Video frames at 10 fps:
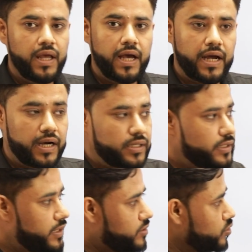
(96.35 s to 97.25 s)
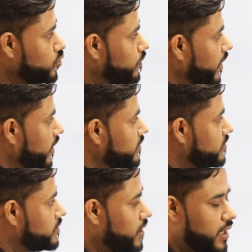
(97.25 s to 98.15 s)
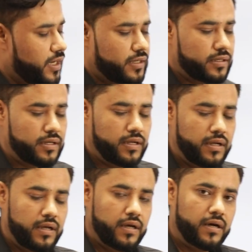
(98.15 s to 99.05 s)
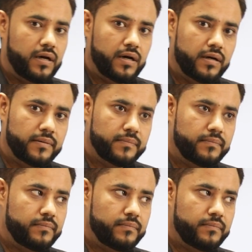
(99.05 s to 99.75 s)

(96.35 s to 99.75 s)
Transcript: and these two planes are uh,